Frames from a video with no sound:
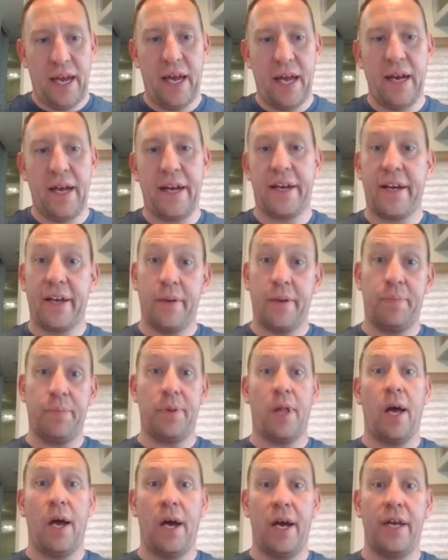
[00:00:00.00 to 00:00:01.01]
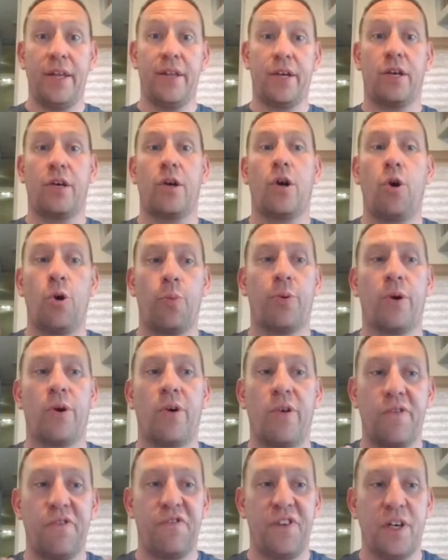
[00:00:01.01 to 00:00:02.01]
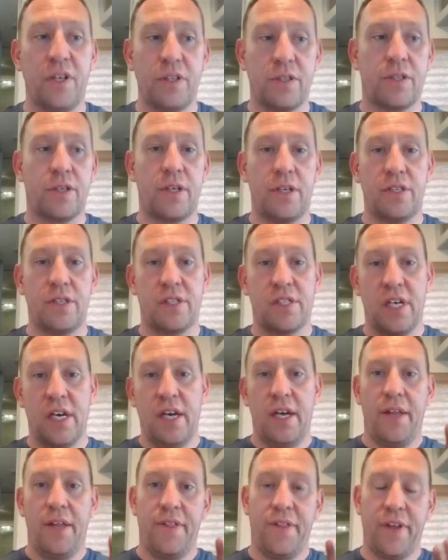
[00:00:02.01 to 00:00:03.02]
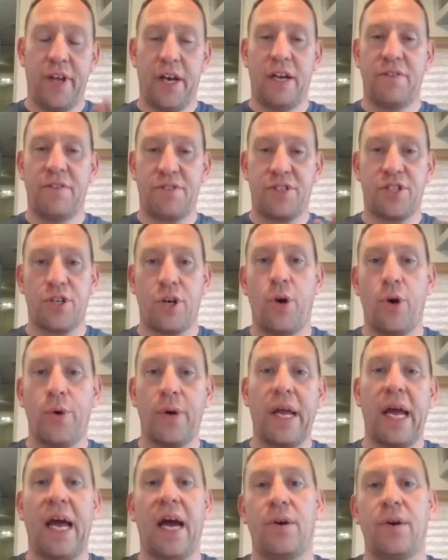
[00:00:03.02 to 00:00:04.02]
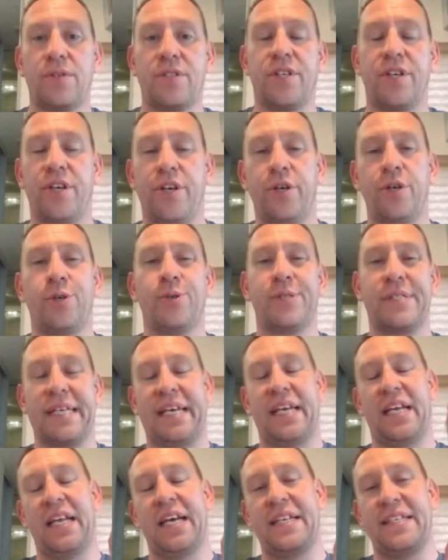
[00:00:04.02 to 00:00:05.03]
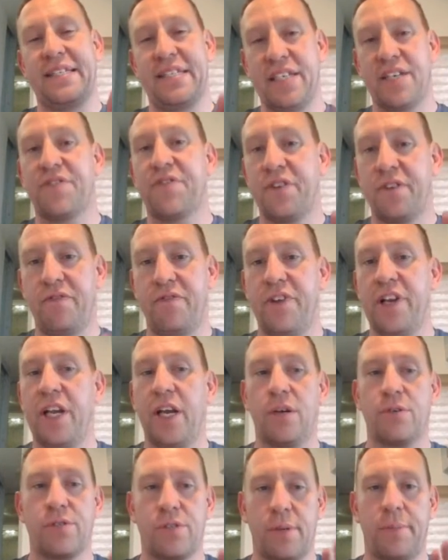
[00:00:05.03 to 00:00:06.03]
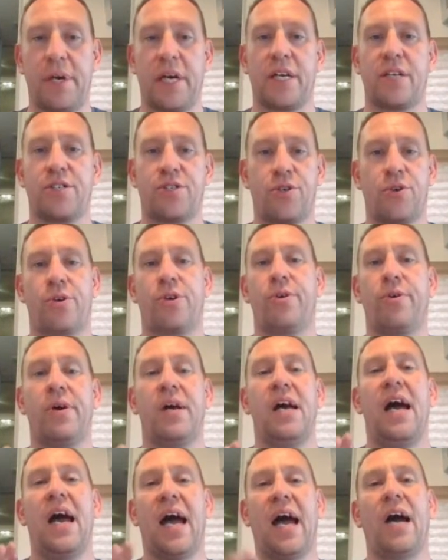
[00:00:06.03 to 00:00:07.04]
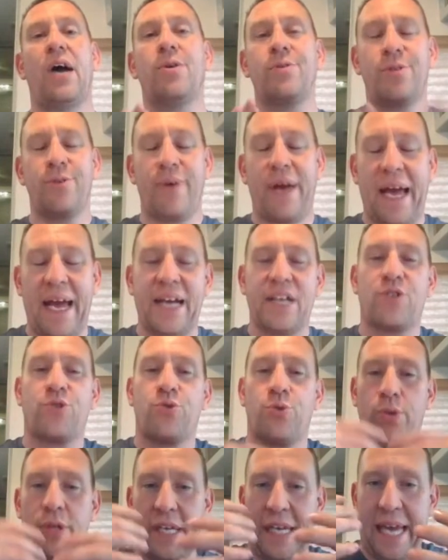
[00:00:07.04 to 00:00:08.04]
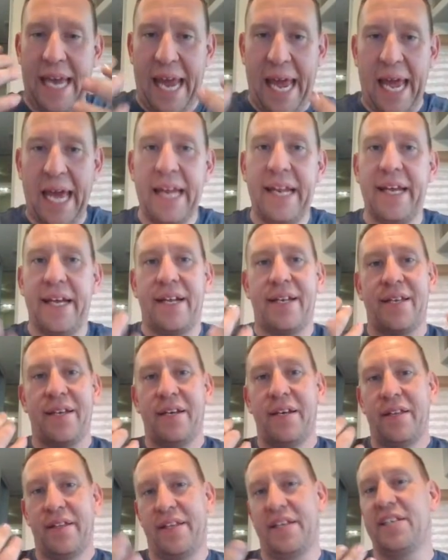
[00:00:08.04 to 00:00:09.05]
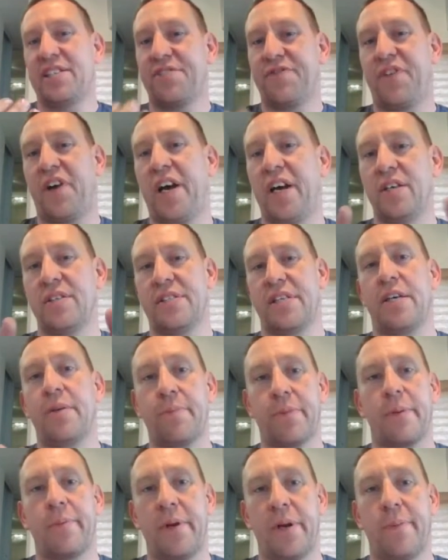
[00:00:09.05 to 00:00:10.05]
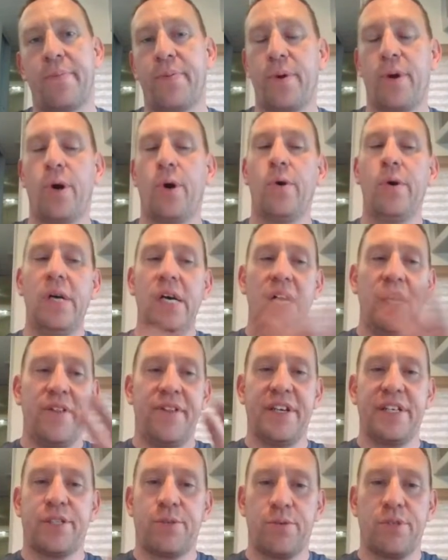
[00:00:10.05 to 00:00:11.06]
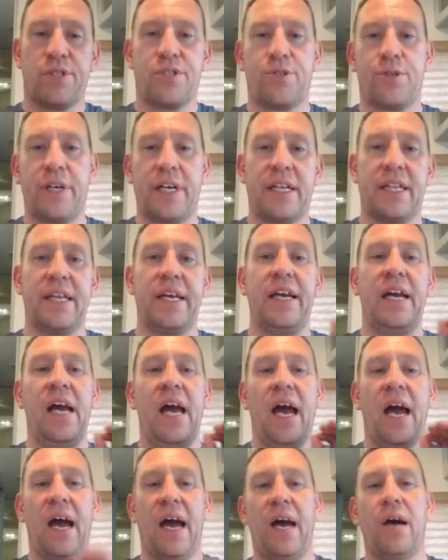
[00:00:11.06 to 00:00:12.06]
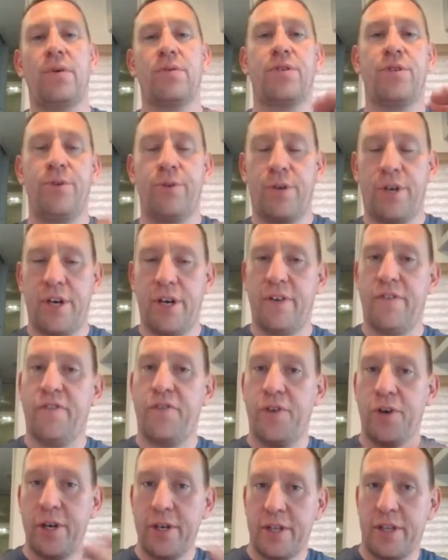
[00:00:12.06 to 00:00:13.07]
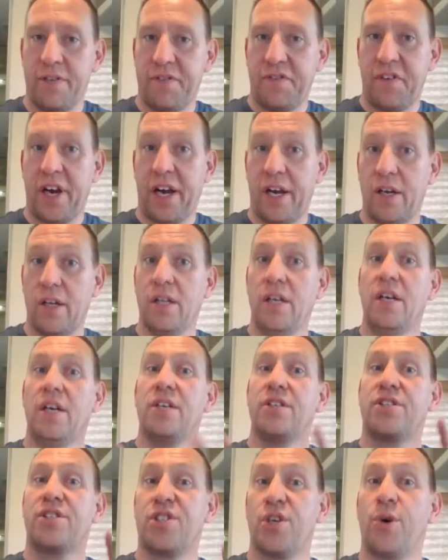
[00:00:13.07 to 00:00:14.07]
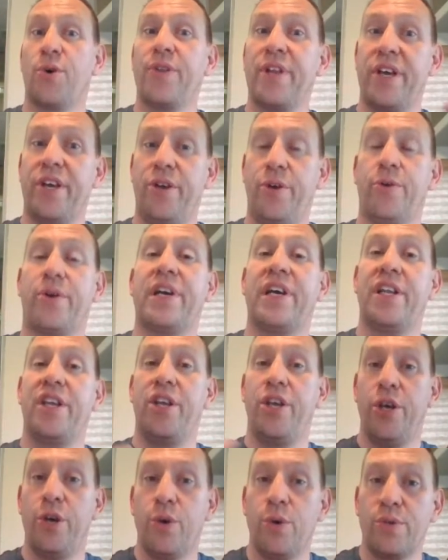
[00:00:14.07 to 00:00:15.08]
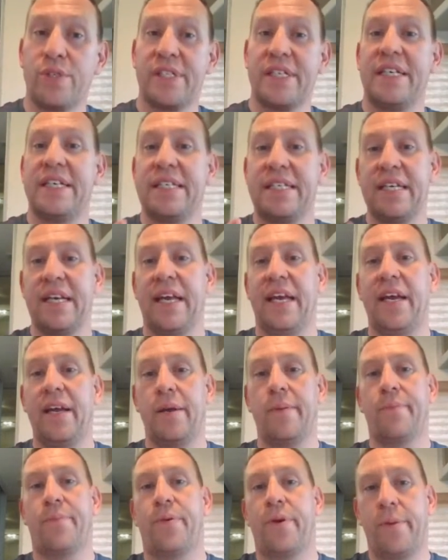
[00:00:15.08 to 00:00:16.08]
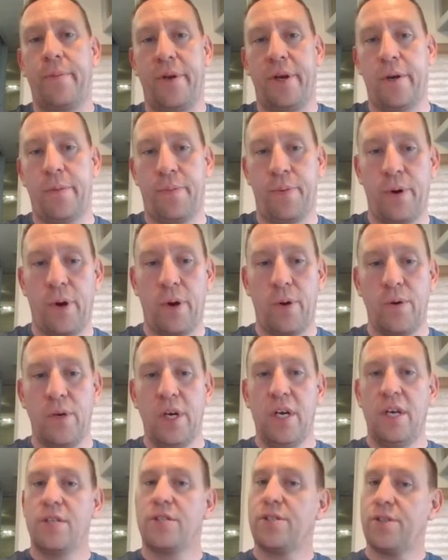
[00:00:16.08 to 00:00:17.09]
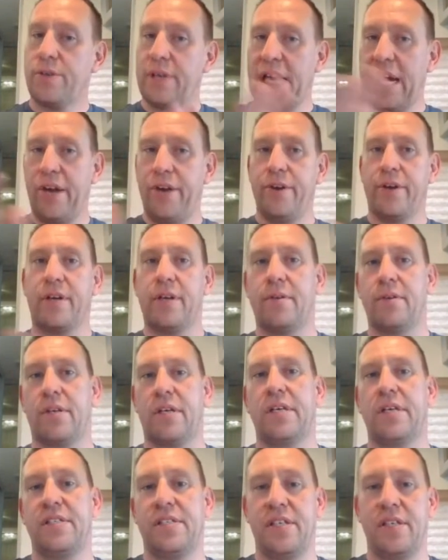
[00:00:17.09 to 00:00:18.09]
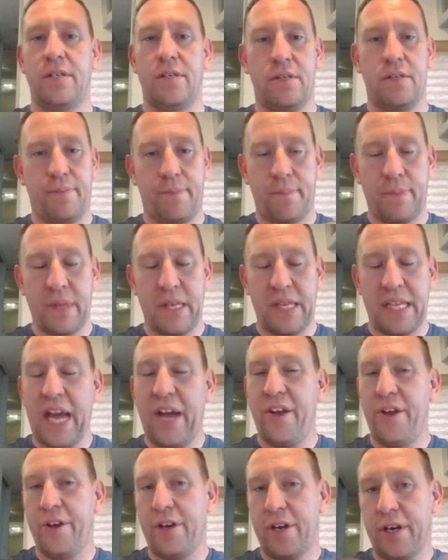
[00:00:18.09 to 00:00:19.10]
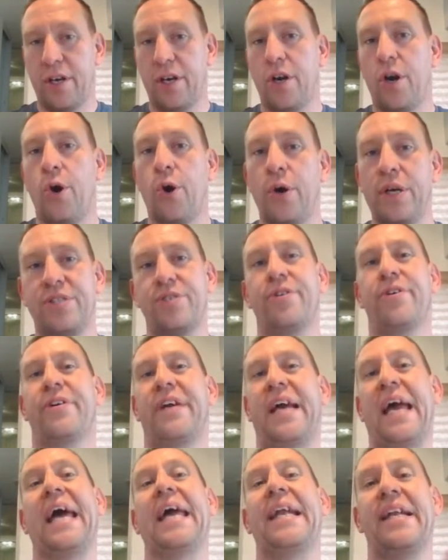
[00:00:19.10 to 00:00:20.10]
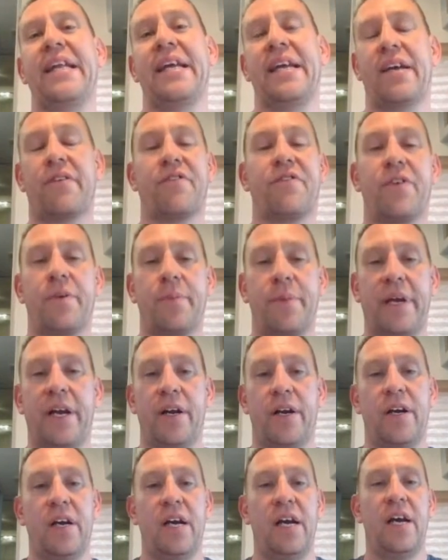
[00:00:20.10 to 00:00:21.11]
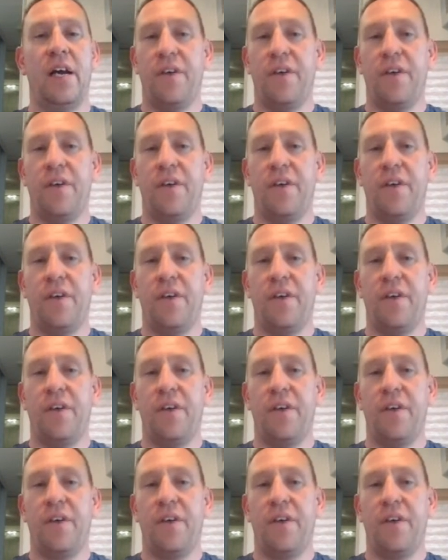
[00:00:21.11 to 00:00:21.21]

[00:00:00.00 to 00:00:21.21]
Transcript: And I can apply the GoPro filters that I've shown how to use in a different video. So I'm not going to show you how to actually edit these files in Premiere Pro. This was strictly how to convert the file so that you can use it in Premiere Pro. So now you can go and do your editing from here.